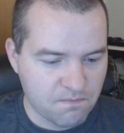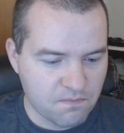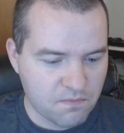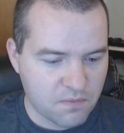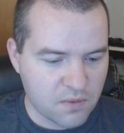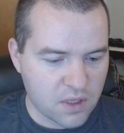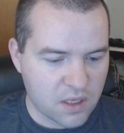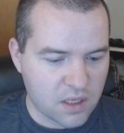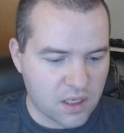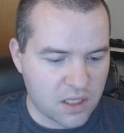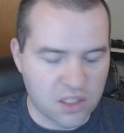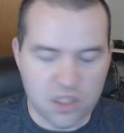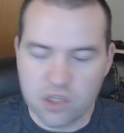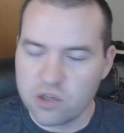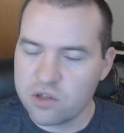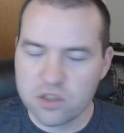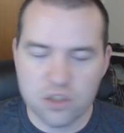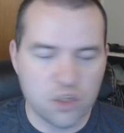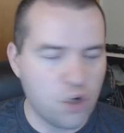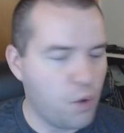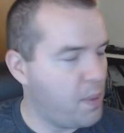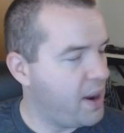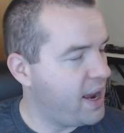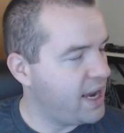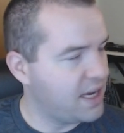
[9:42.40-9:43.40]
Because there's
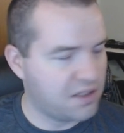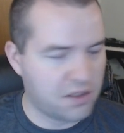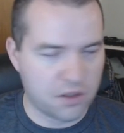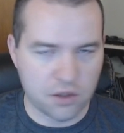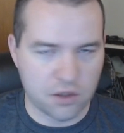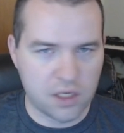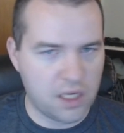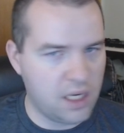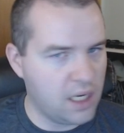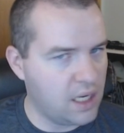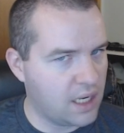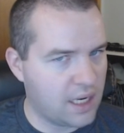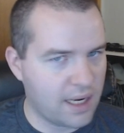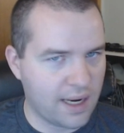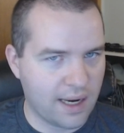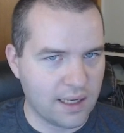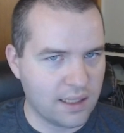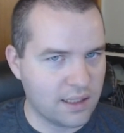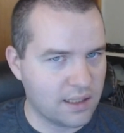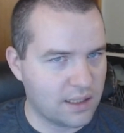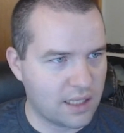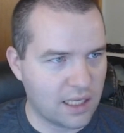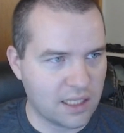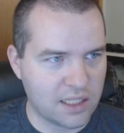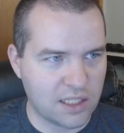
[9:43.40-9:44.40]
no master key,
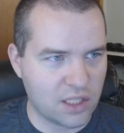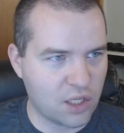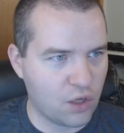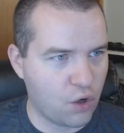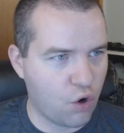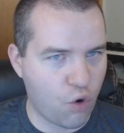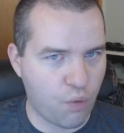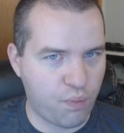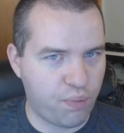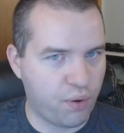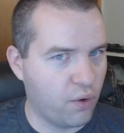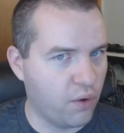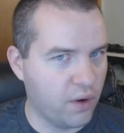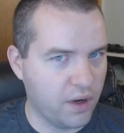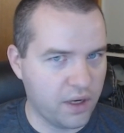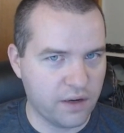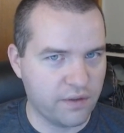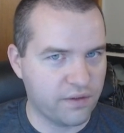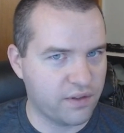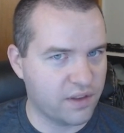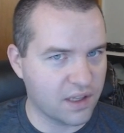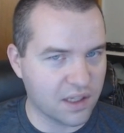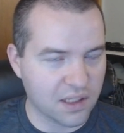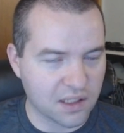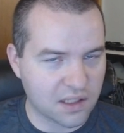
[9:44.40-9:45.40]
guys. That's the whole point
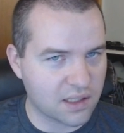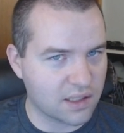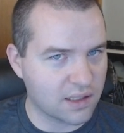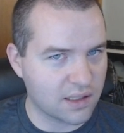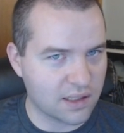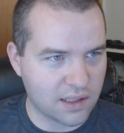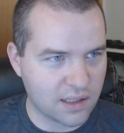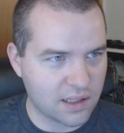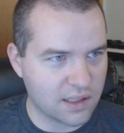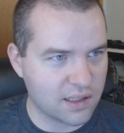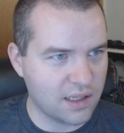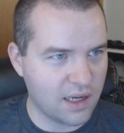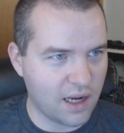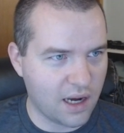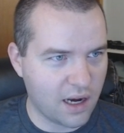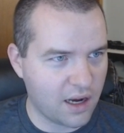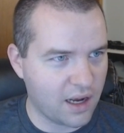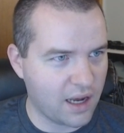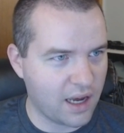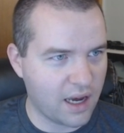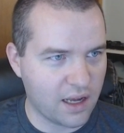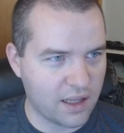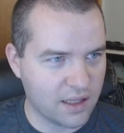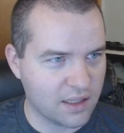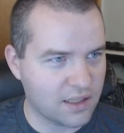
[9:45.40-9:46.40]
of this. This is
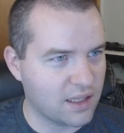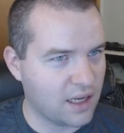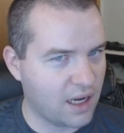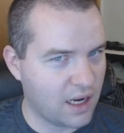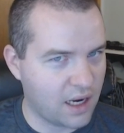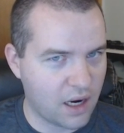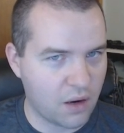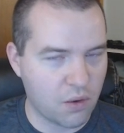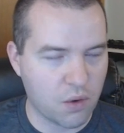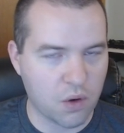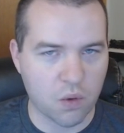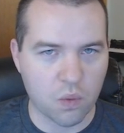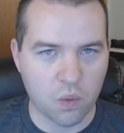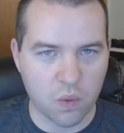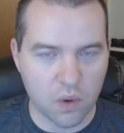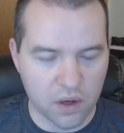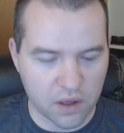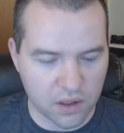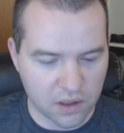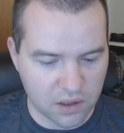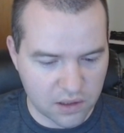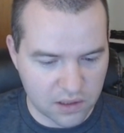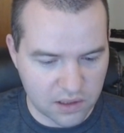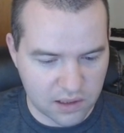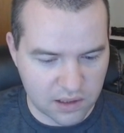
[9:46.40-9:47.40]
not how it
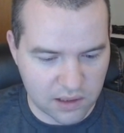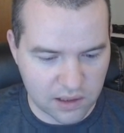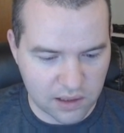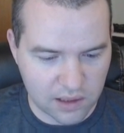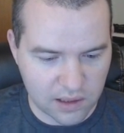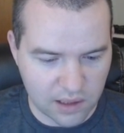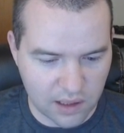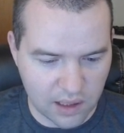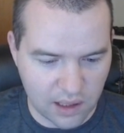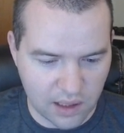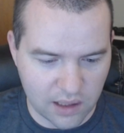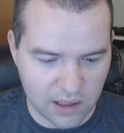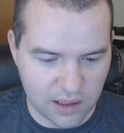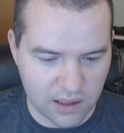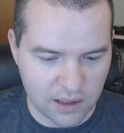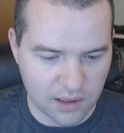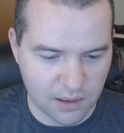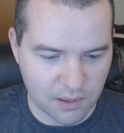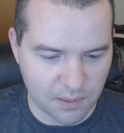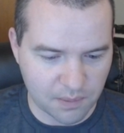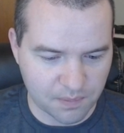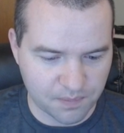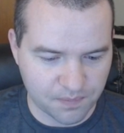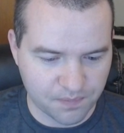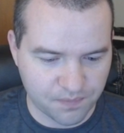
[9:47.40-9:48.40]
works. The